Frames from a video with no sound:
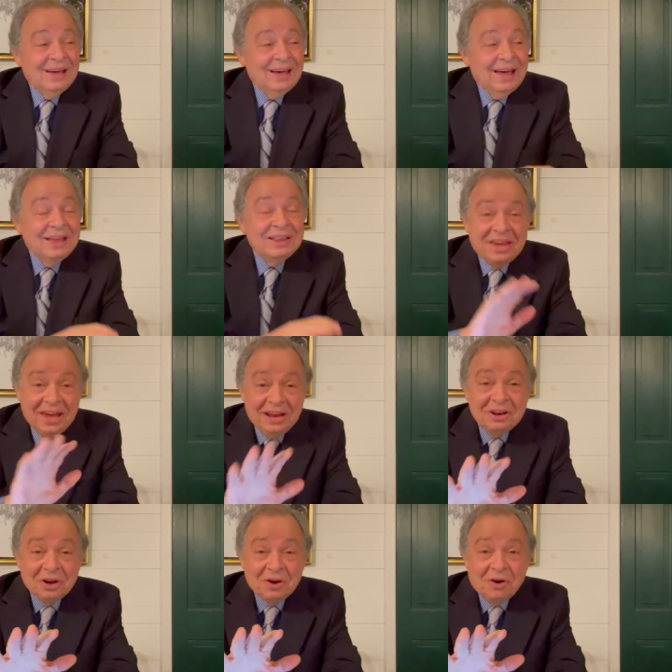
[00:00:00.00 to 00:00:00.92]
in
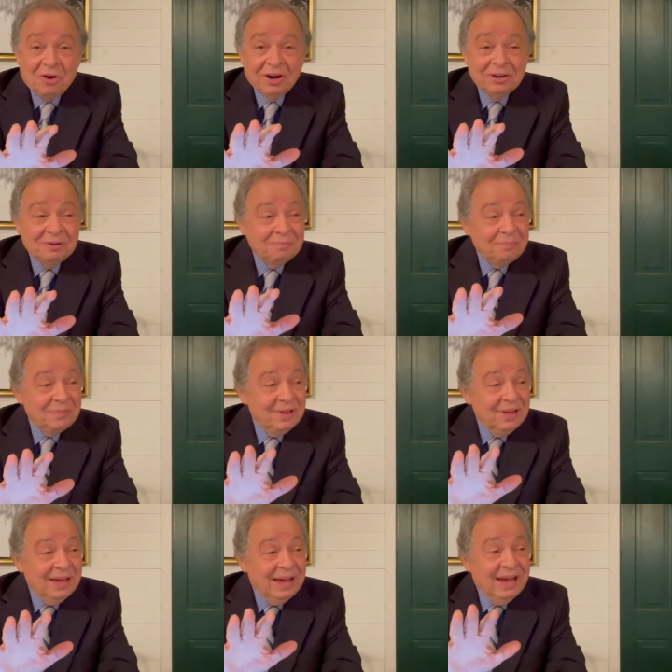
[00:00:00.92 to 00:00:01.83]
kindergarten,
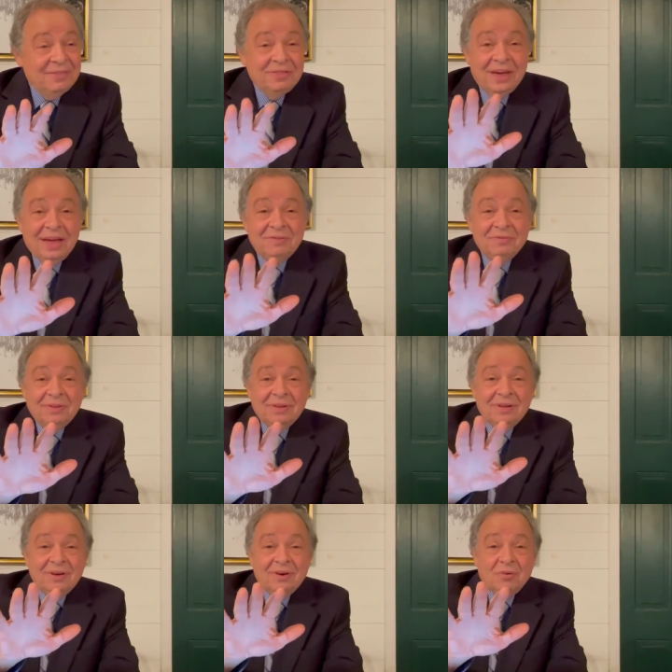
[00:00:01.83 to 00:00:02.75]
and then
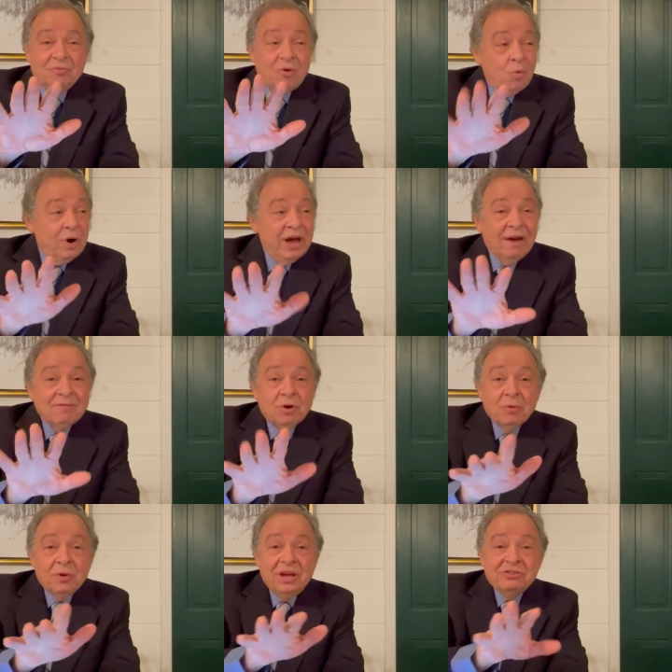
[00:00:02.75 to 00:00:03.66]
for whatever
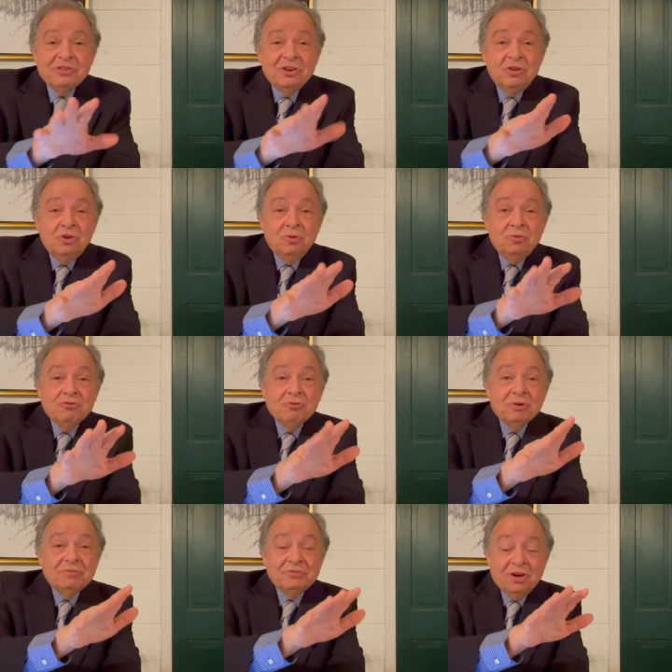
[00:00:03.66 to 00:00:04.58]
reason you
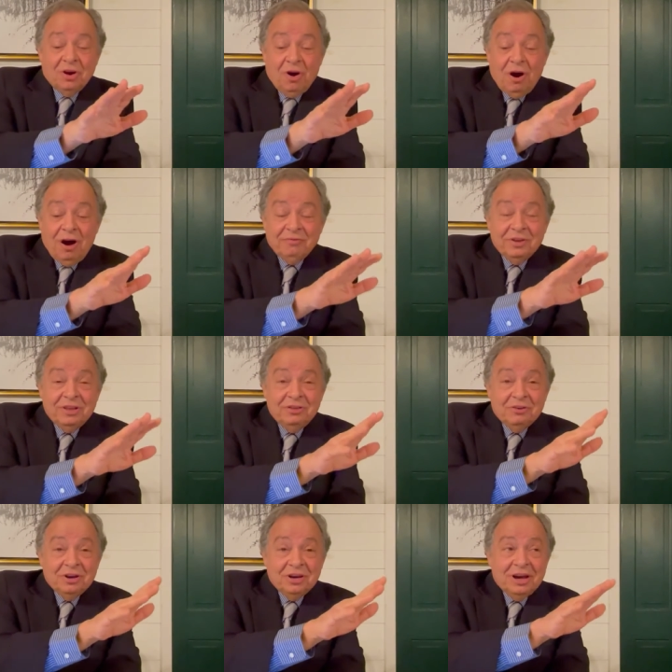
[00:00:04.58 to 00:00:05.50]
drifted off
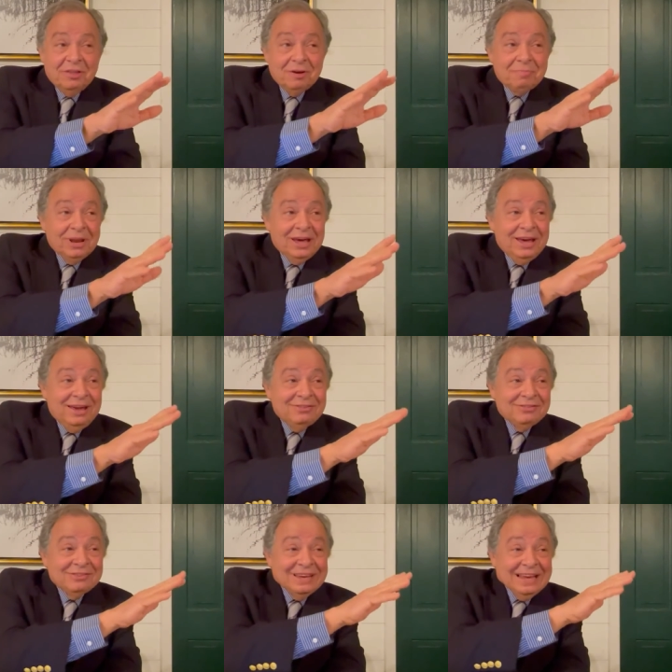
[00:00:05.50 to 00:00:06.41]
into another
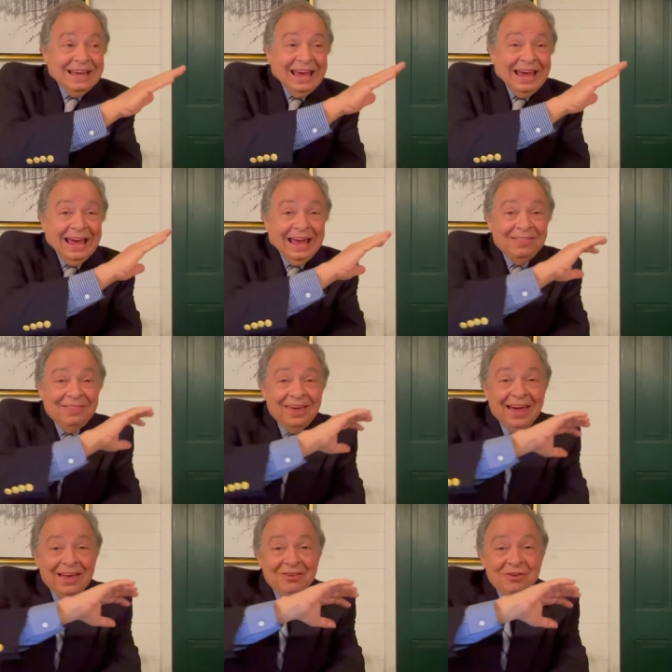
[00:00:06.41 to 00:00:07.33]
place, and
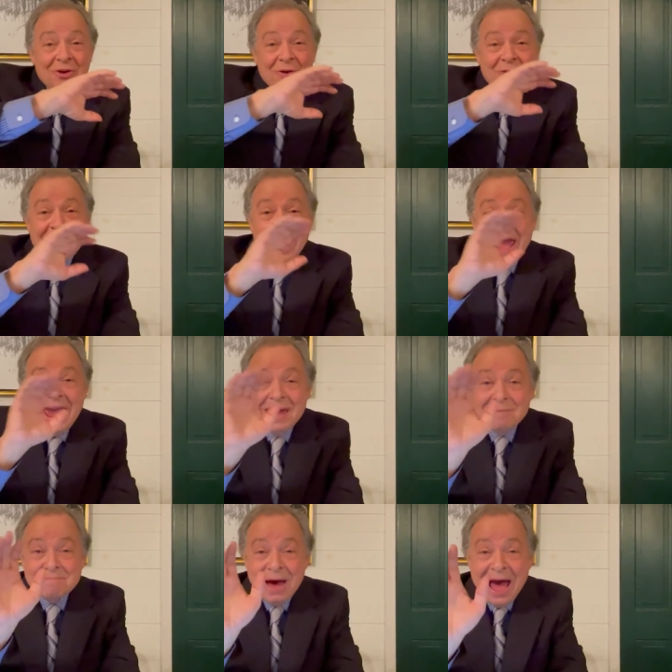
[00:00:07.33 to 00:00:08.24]
then you
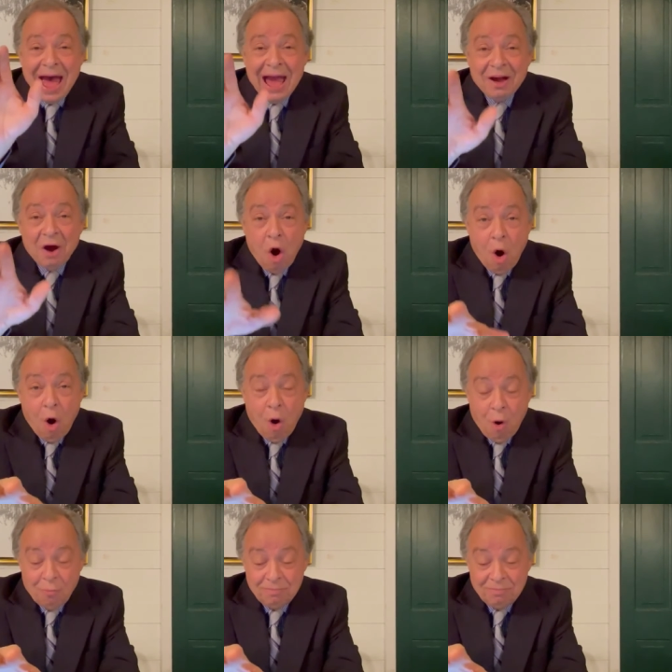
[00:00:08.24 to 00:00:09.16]
came back
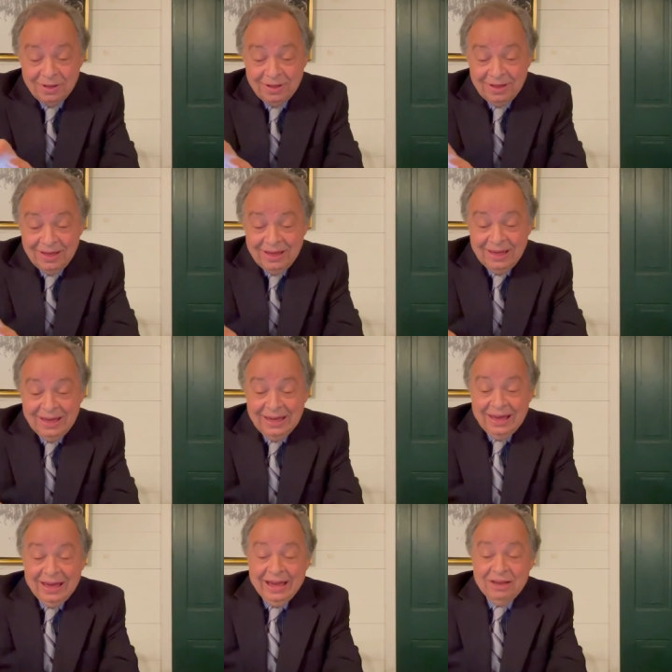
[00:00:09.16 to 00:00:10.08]
home,
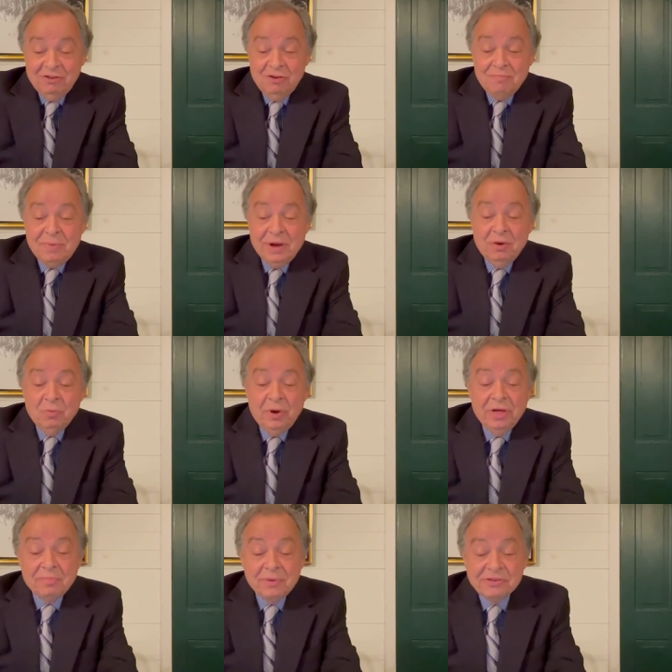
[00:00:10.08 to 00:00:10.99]
and you've been
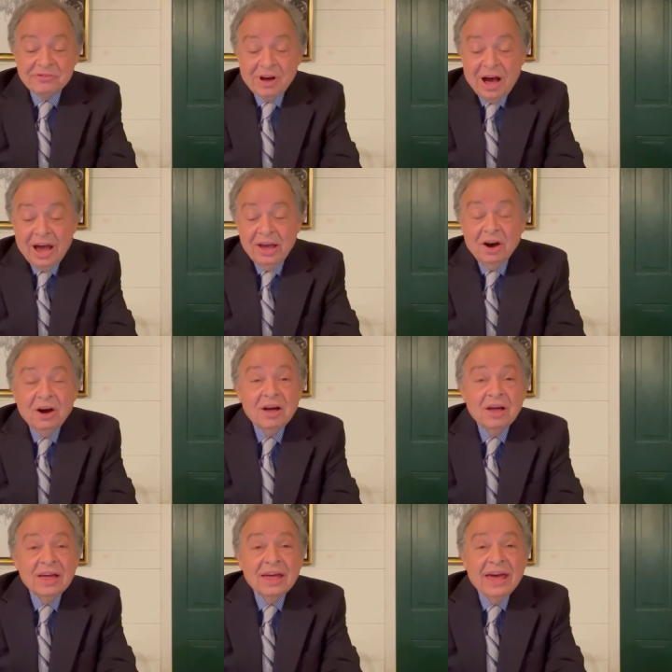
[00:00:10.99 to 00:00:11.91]
with Messiah
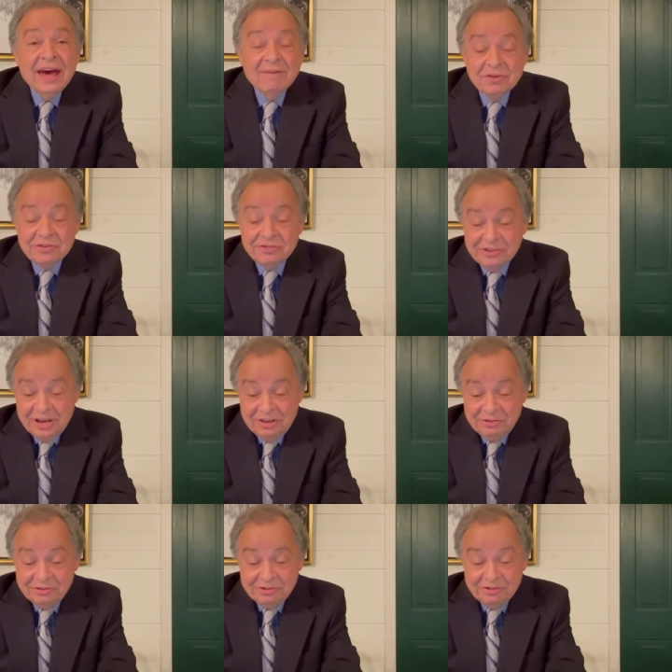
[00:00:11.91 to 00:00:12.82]
ever
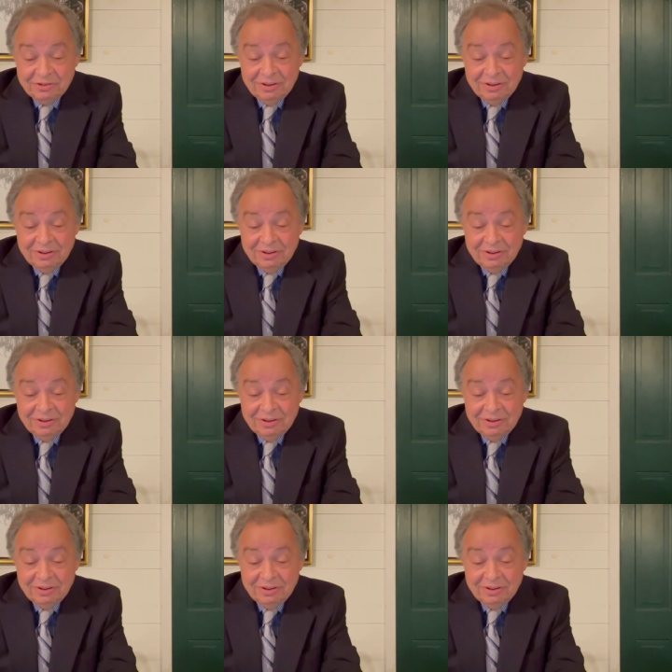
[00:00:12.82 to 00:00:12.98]
since.